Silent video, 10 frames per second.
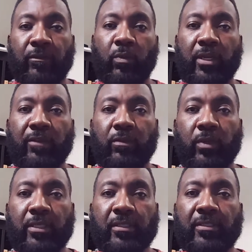For whatever
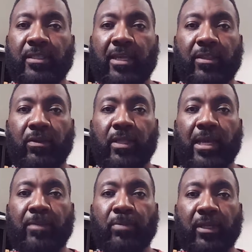reason, South
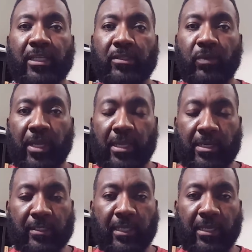Carolina plays great
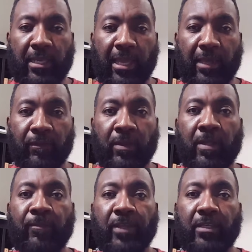in the second half
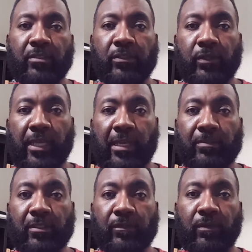in the 2
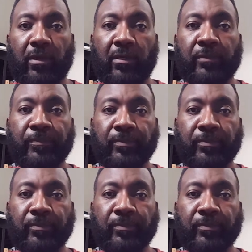games this far